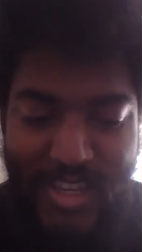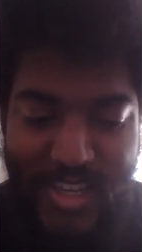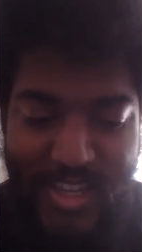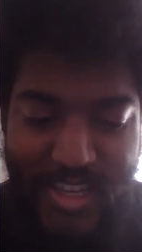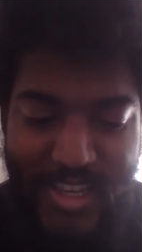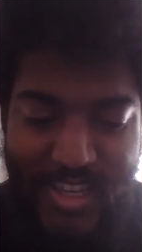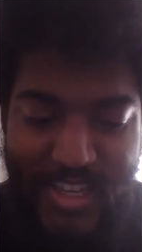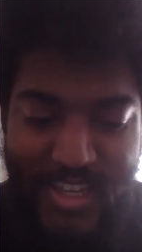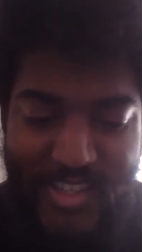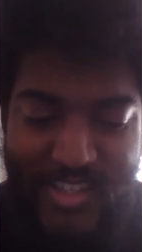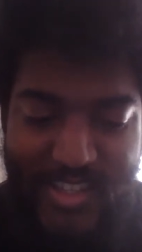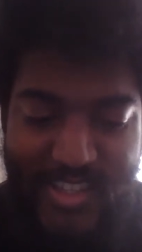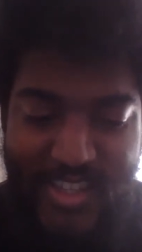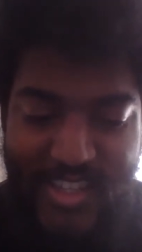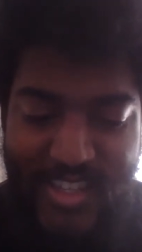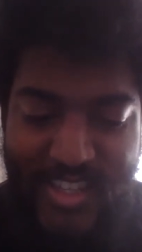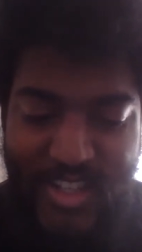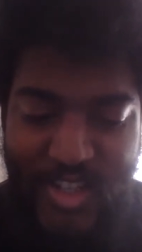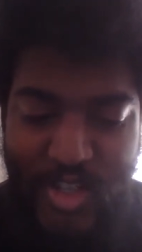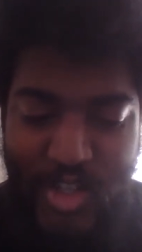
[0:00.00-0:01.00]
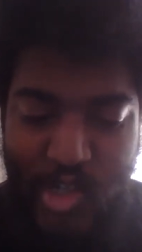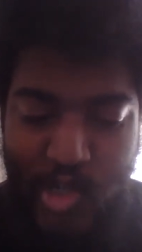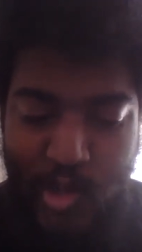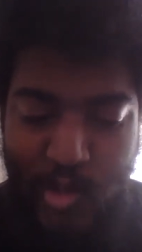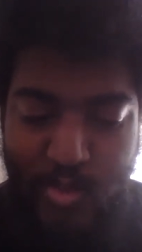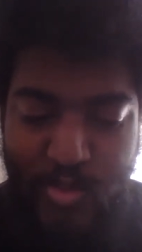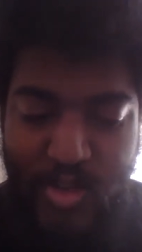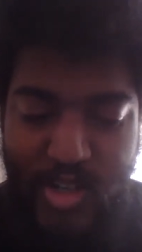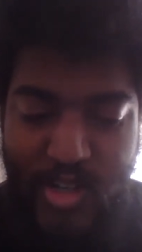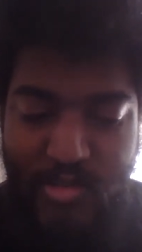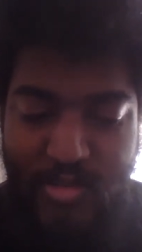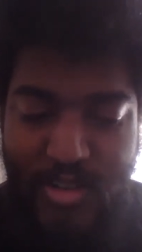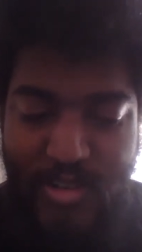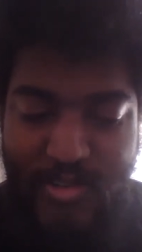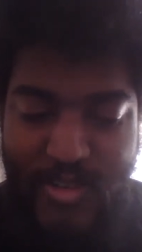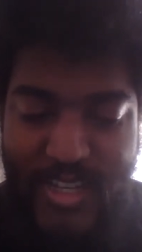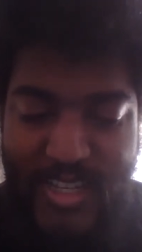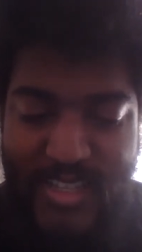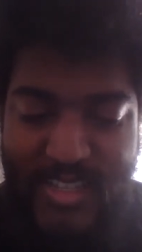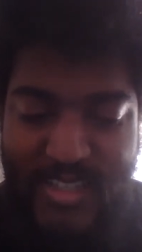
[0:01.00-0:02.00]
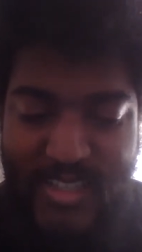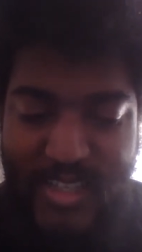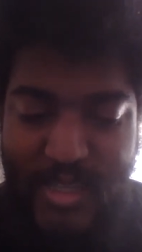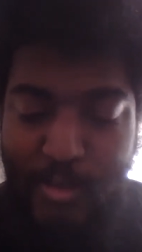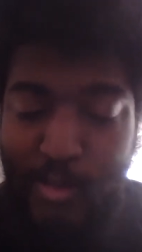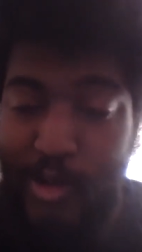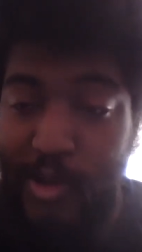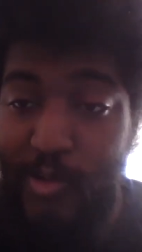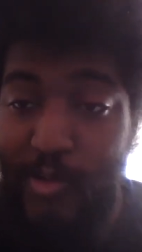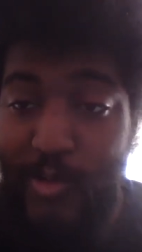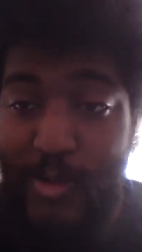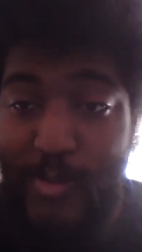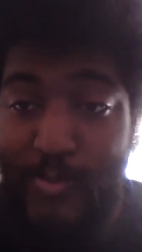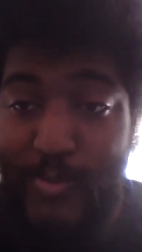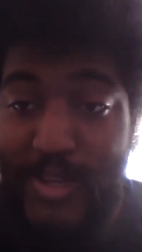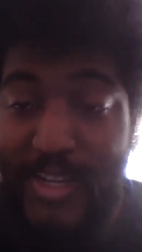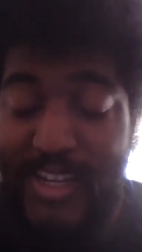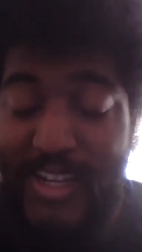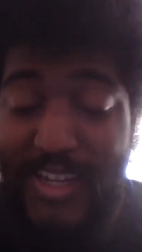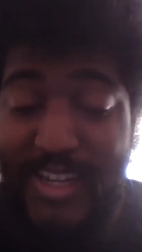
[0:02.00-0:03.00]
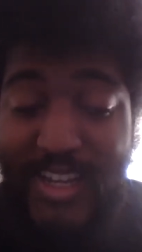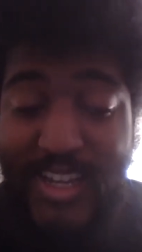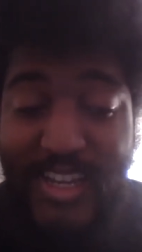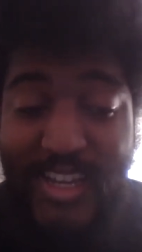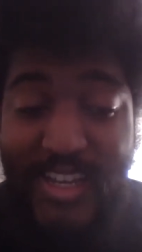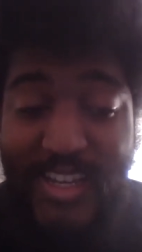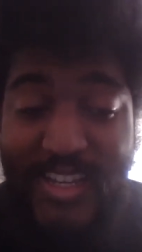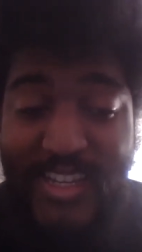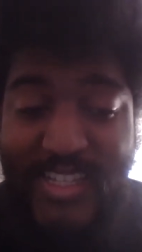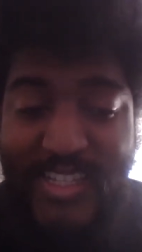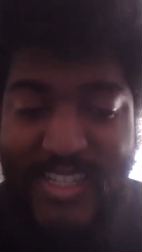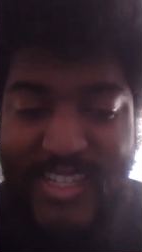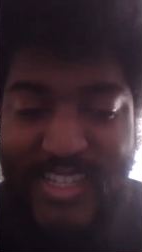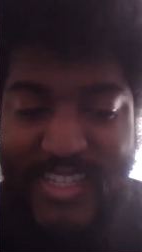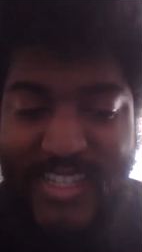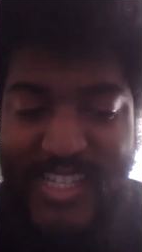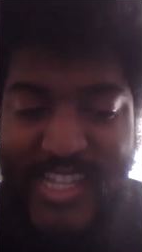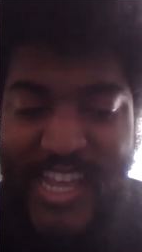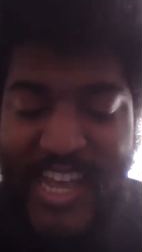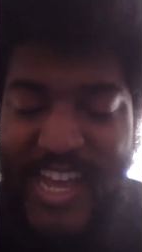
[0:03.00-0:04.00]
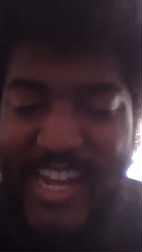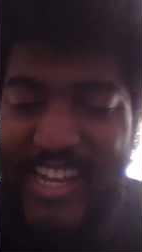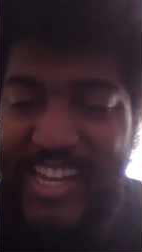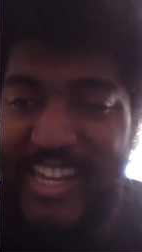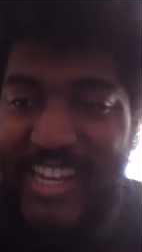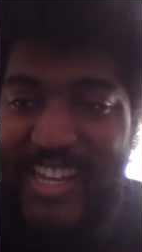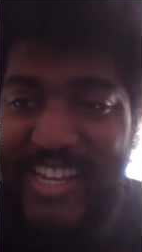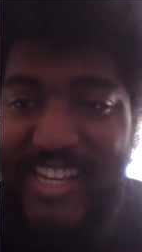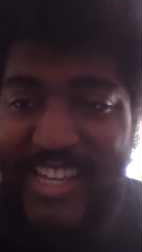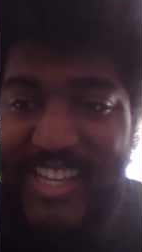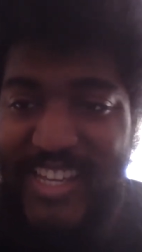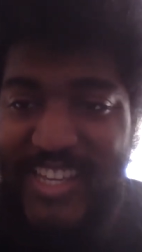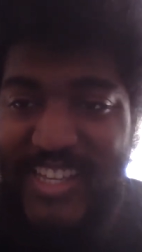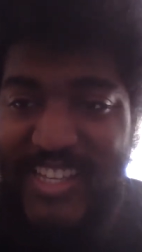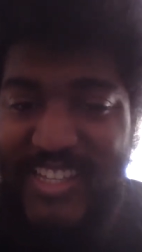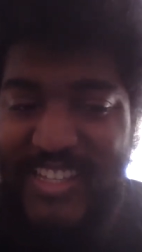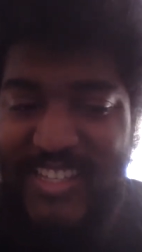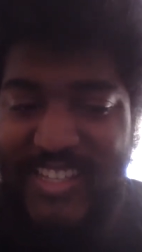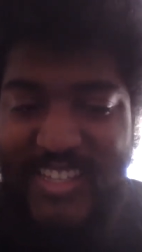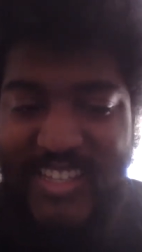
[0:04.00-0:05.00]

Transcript: Yes, Joe Burrow has come on up in Cincinnati in his